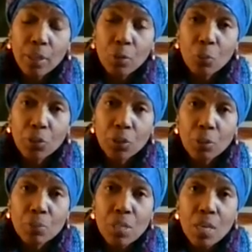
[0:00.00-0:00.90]
L.
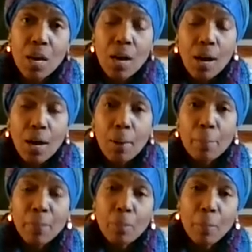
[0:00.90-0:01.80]
Williams.
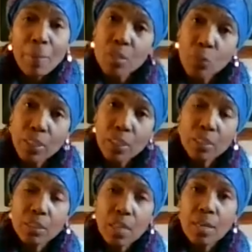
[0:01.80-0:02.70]
But the best way to
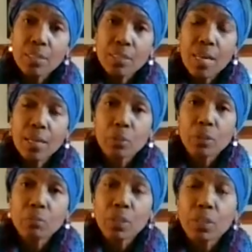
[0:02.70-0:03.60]
get in contact
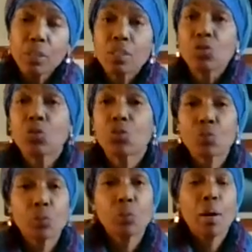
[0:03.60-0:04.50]
with me is
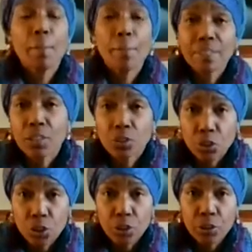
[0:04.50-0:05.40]
through
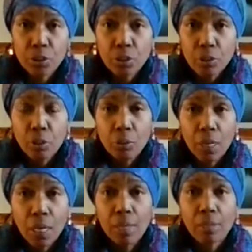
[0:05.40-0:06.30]
Messenger,
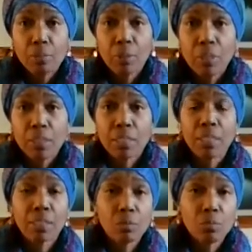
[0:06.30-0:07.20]
okay, because I
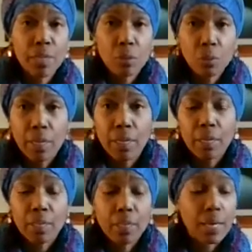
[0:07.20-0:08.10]
get them right
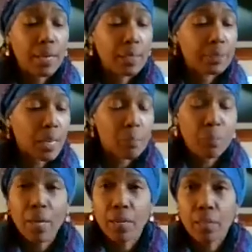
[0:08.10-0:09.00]
away and
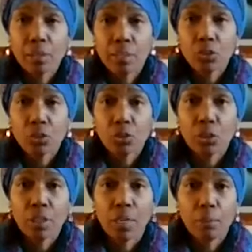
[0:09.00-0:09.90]
I'm paying attention
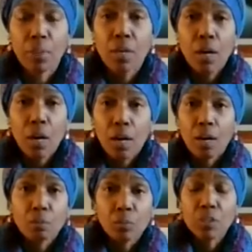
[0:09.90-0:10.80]
to them,
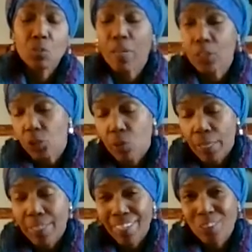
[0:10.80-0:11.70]
especially
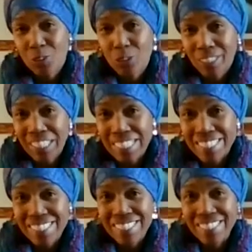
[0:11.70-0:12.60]
right now during the
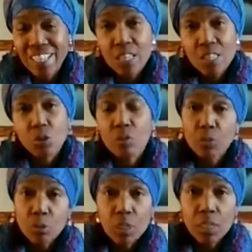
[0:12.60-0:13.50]
cleanse. So
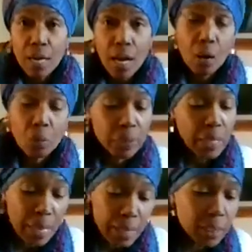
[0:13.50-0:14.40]
if you need help with
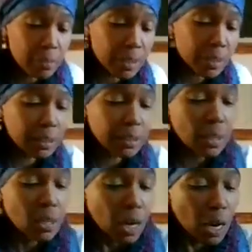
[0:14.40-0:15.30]
any of
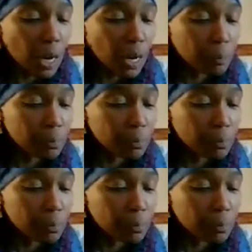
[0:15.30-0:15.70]
this, give